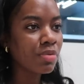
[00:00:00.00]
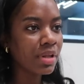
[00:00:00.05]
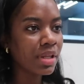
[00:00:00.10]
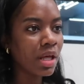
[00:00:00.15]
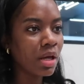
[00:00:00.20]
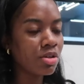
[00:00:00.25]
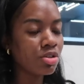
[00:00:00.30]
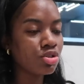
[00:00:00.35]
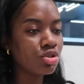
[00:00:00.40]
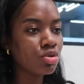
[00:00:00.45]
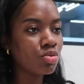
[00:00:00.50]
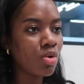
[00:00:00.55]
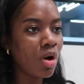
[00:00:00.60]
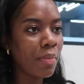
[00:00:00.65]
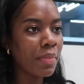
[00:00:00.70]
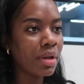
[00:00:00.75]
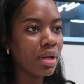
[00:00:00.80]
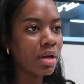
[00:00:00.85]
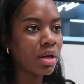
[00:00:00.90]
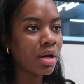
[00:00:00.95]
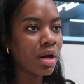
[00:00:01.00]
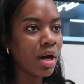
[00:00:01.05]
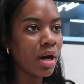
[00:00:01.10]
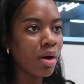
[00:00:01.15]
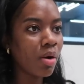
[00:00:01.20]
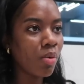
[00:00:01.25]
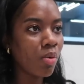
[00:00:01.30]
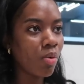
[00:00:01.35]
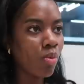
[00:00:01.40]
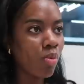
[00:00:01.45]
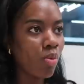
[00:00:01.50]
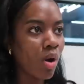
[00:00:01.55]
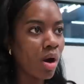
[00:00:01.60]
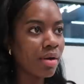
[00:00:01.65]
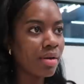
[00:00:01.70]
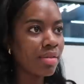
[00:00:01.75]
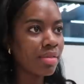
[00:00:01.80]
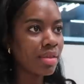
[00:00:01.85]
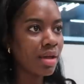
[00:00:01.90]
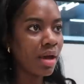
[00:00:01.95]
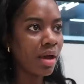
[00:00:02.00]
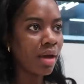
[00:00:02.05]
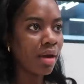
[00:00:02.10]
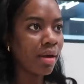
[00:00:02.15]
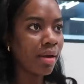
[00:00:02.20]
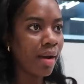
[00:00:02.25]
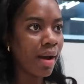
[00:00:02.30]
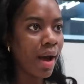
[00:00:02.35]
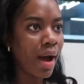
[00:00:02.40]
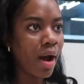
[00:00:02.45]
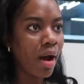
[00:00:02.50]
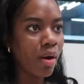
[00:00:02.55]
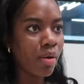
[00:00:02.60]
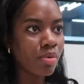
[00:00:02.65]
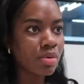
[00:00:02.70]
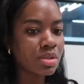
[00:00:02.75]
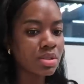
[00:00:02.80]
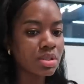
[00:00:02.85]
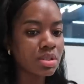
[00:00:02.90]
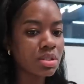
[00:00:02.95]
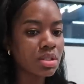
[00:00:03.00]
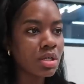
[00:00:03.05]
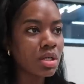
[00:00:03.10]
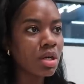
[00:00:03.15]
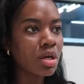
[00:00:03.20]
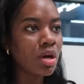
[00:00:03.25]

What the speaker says: but they do want me to cut one thing out,